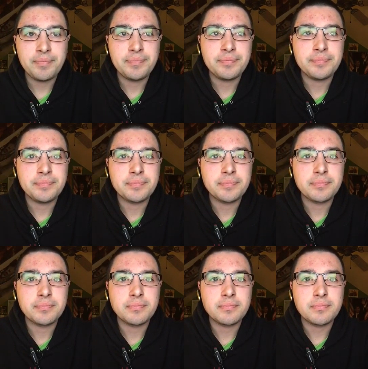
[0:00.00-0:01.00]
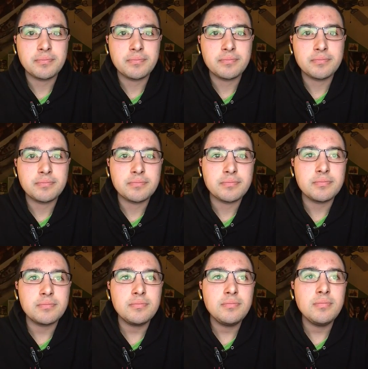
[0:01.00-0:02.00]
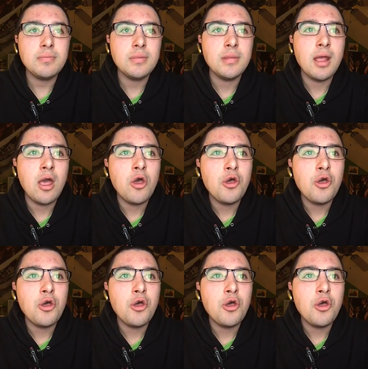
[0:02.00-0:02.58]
Nothing is said.